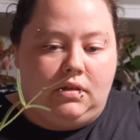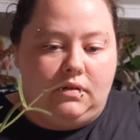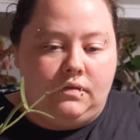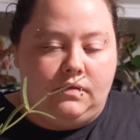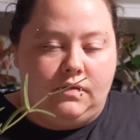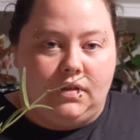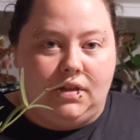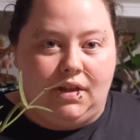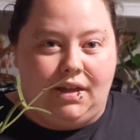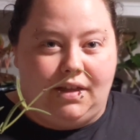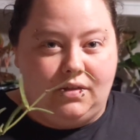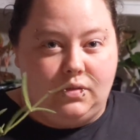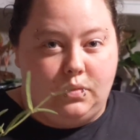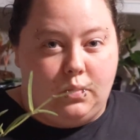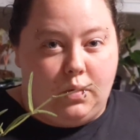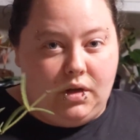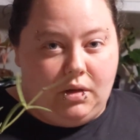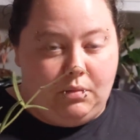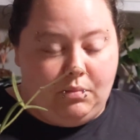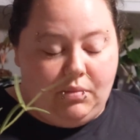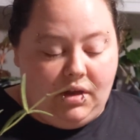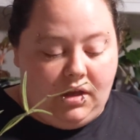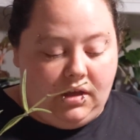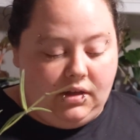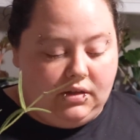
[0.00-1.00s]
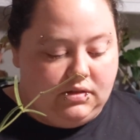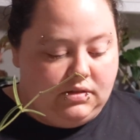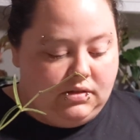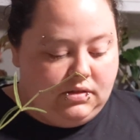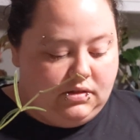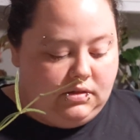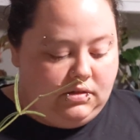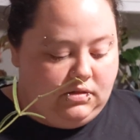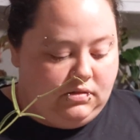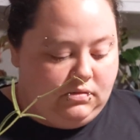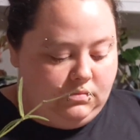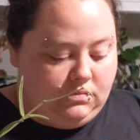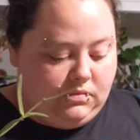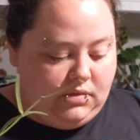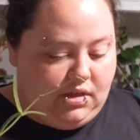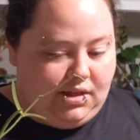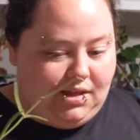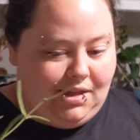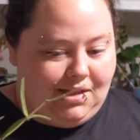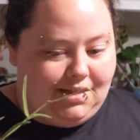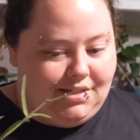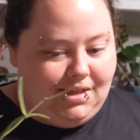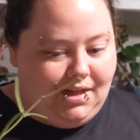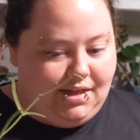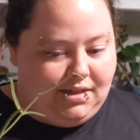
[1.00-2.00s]
for like 20 bucks
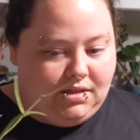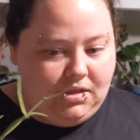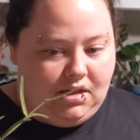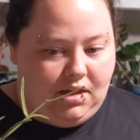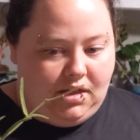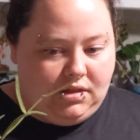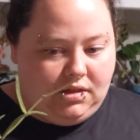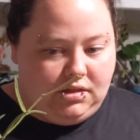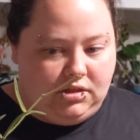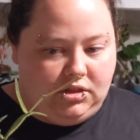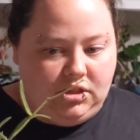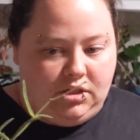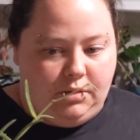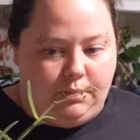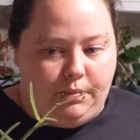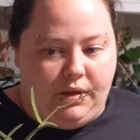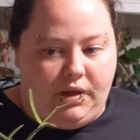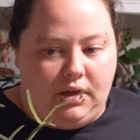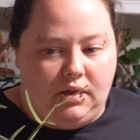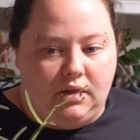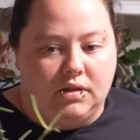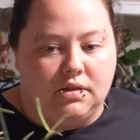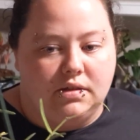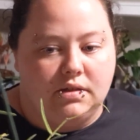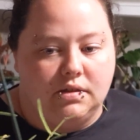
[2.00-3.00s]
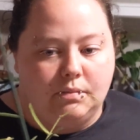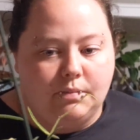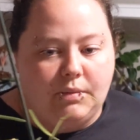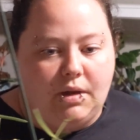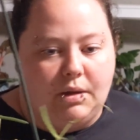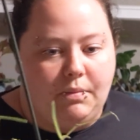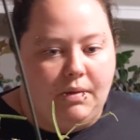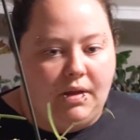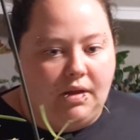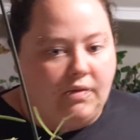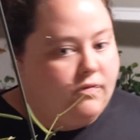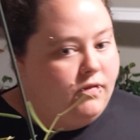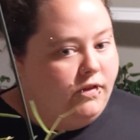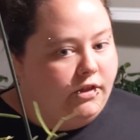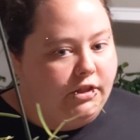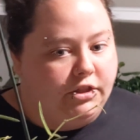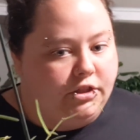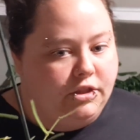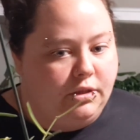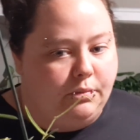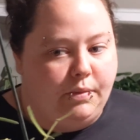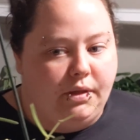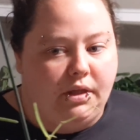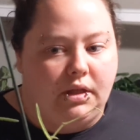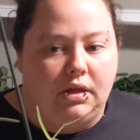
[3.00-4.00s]
and then $10 shipping because I'm not paying for your
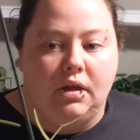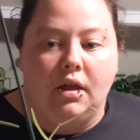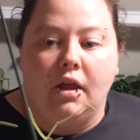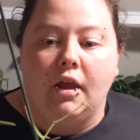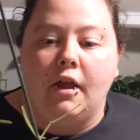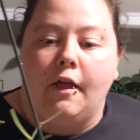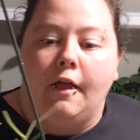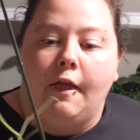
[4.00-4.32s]
shipping.